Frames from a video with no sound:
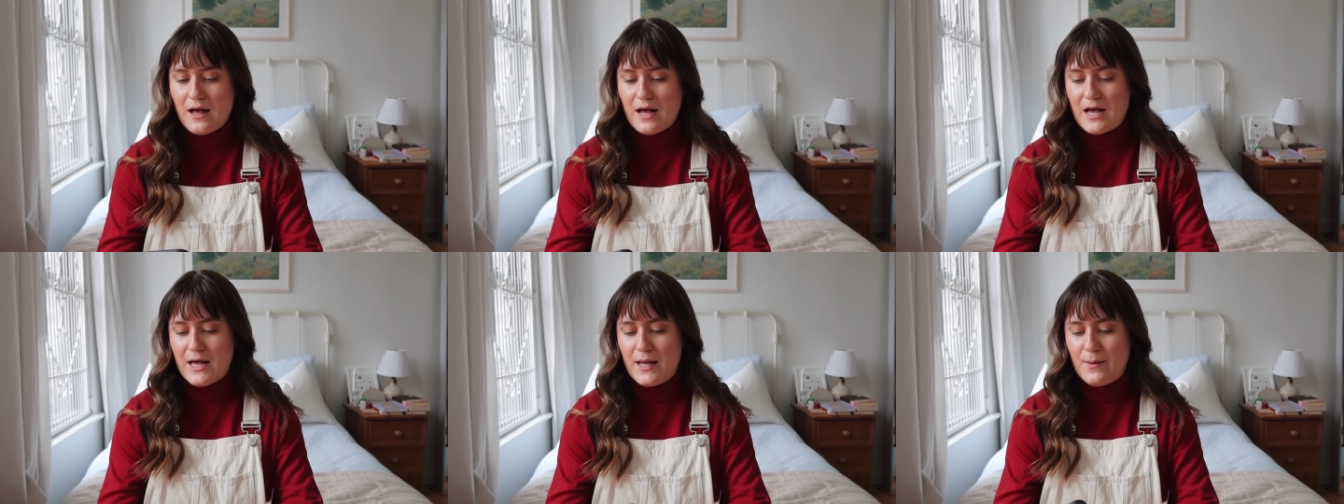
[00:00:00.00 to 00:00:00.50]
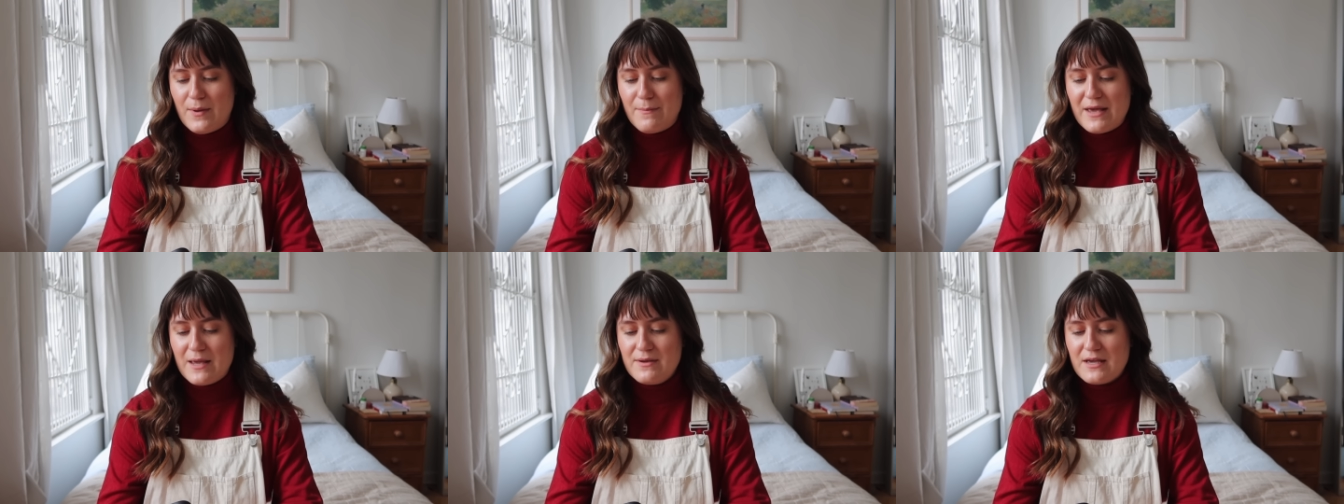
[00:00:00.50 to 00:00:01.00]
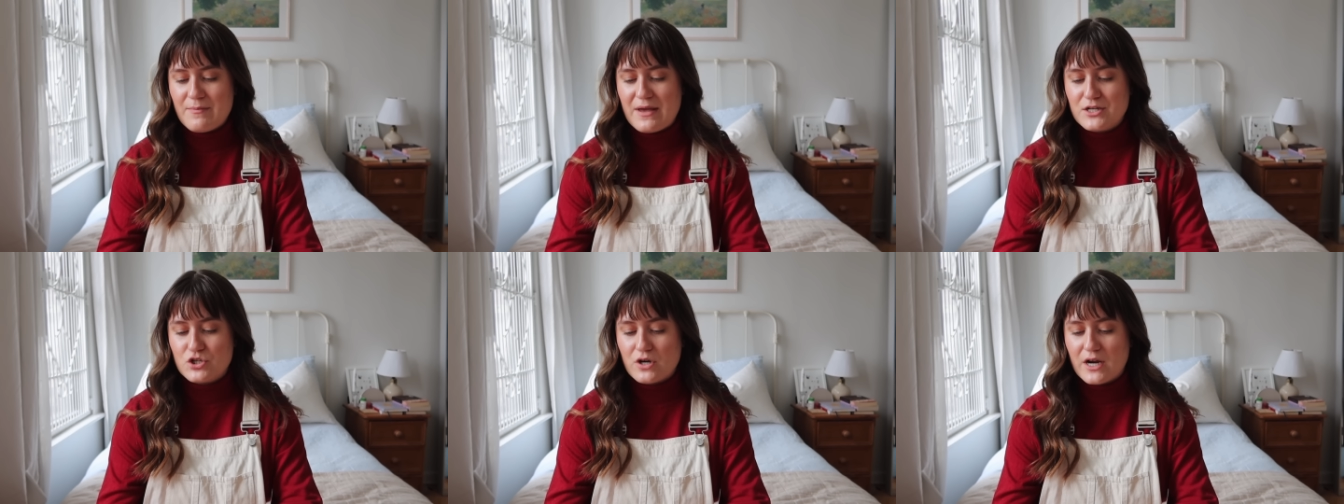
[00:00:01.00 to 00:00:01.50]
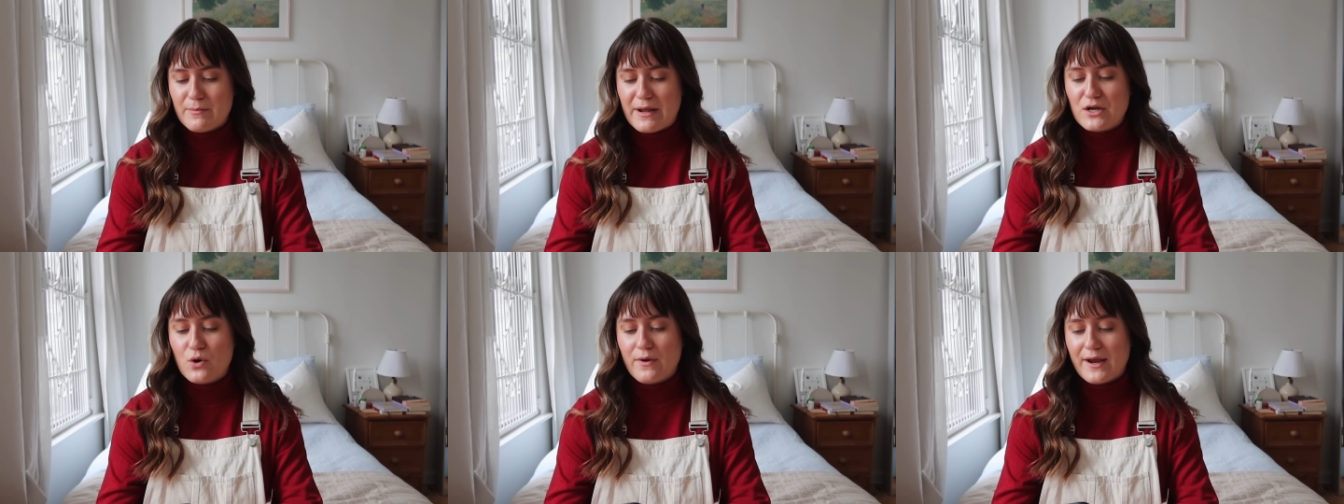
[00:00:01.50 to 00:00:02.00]
Um, maybe I'm entering
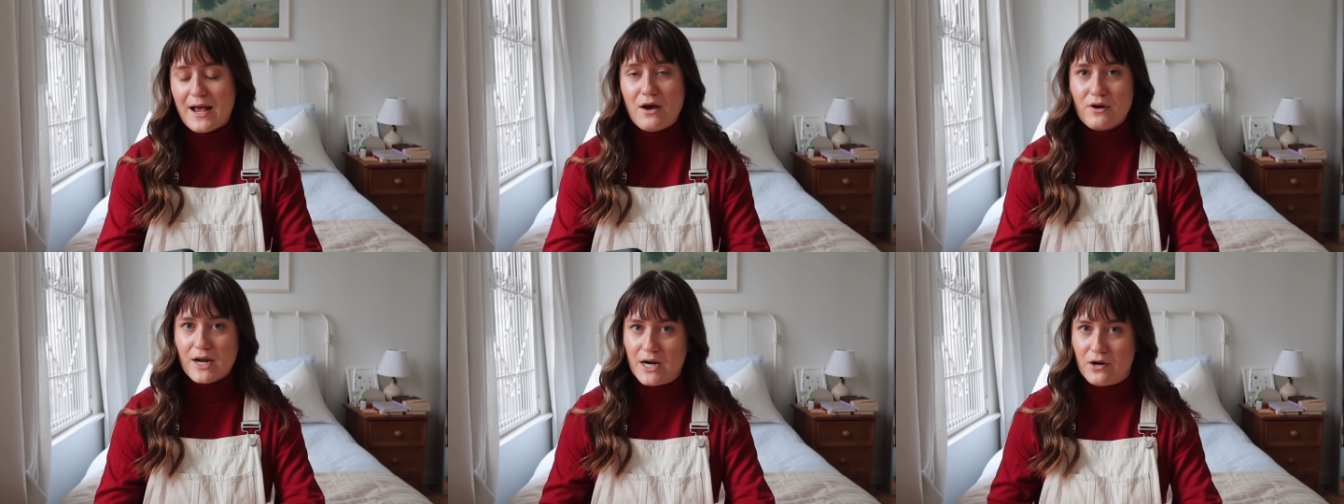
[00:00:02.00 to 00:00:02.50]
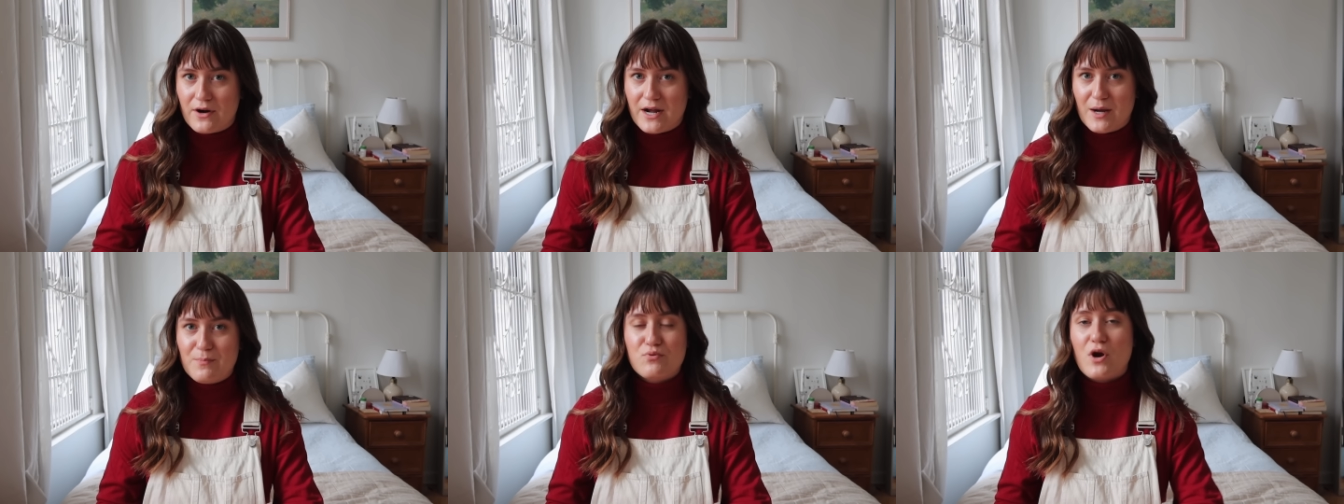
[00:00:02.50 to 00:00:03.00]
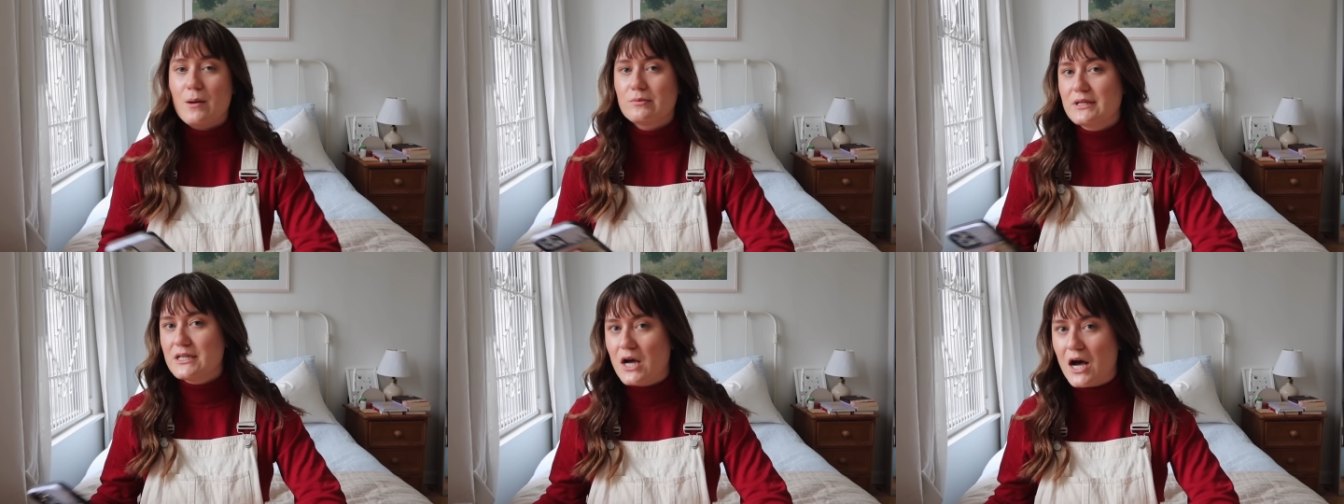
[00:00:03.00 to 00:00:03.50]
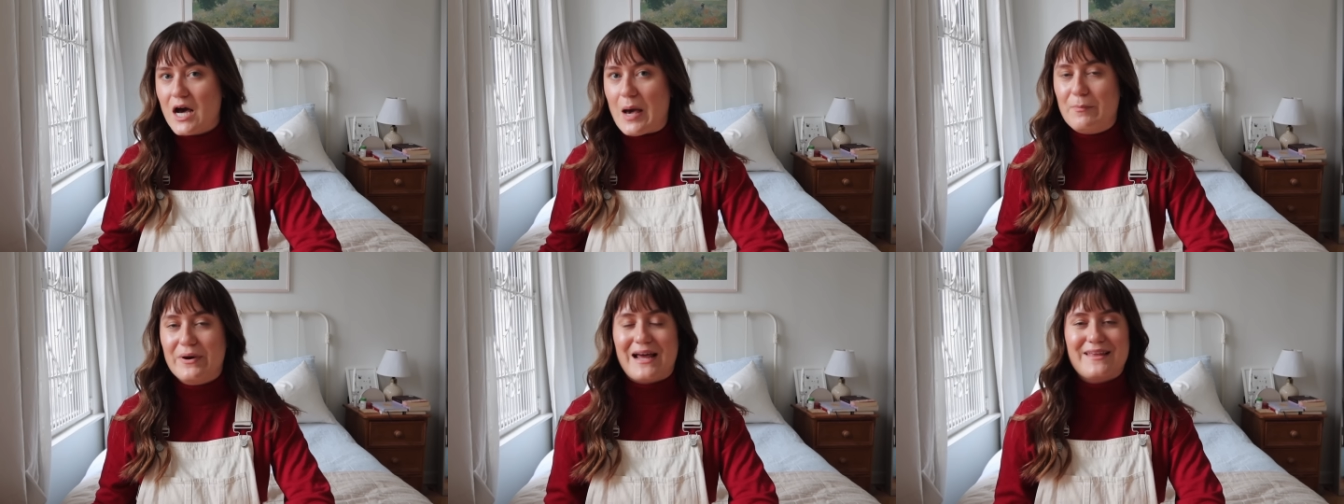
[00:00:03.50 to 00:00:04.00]
my going out era, probably
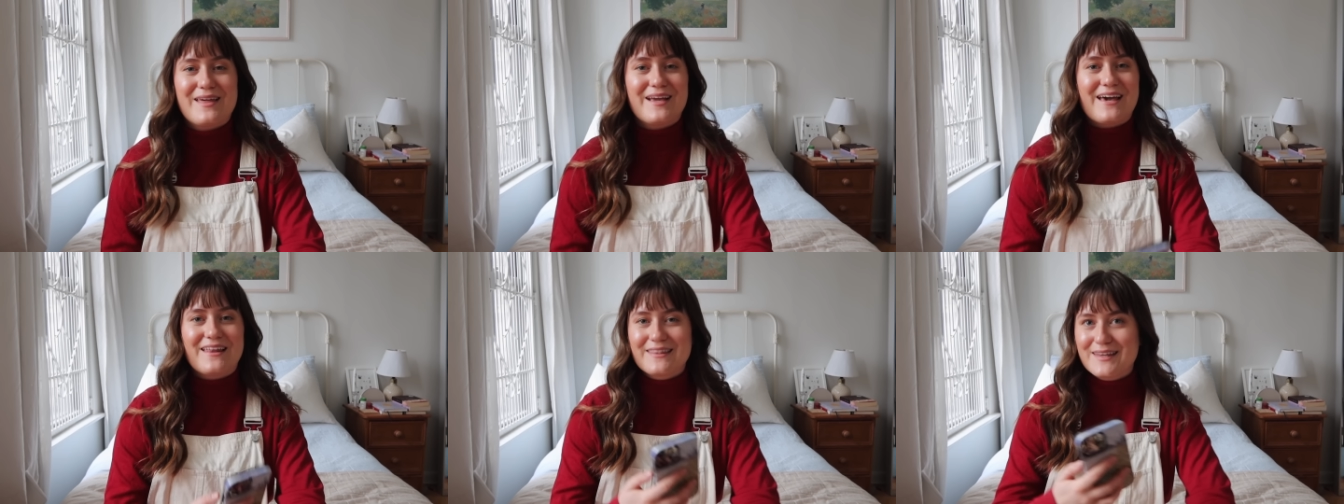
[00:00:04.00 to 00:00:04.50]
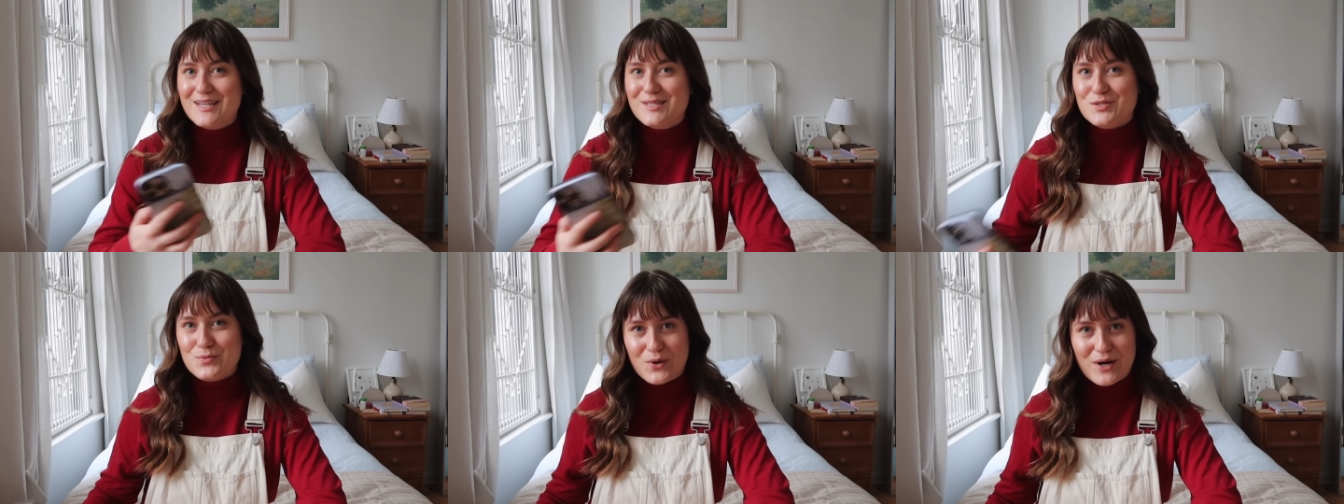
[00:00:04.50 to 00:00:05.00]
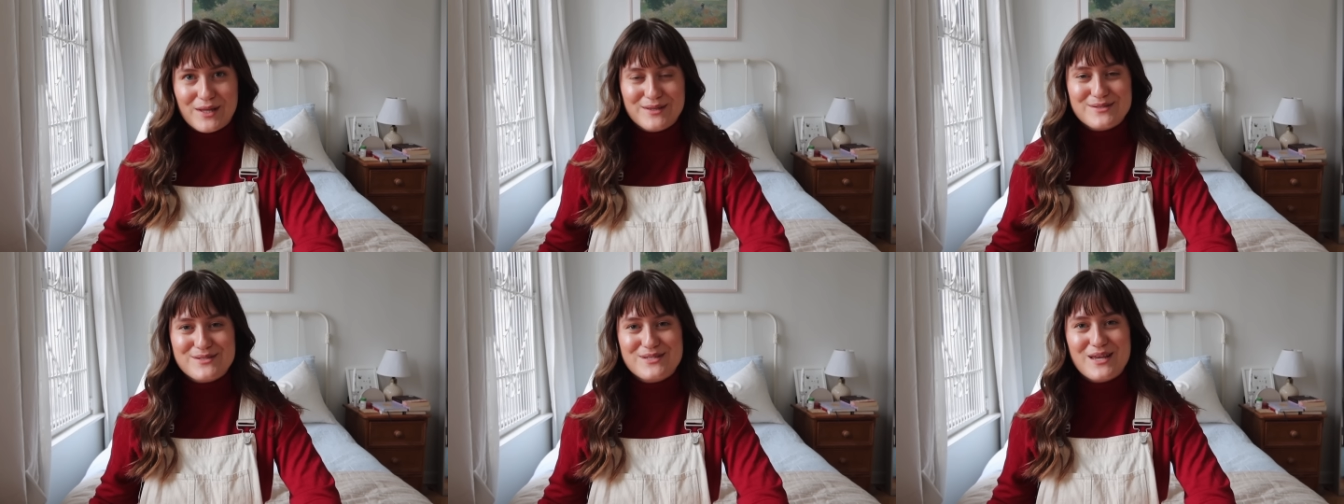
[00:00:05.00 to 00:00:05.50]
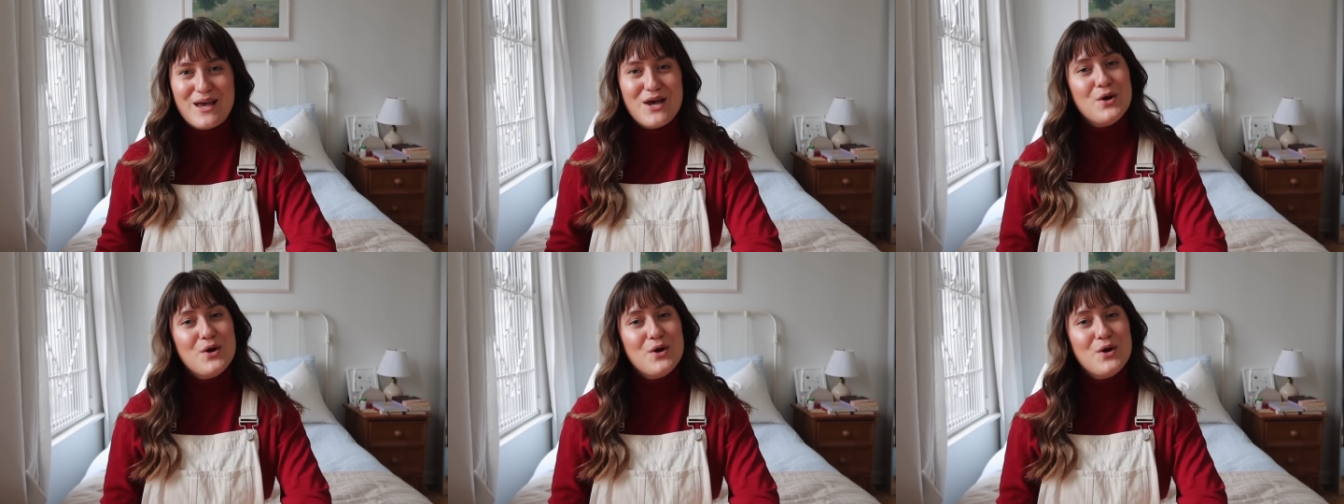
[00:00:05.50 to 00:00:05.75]
not, but I think at least once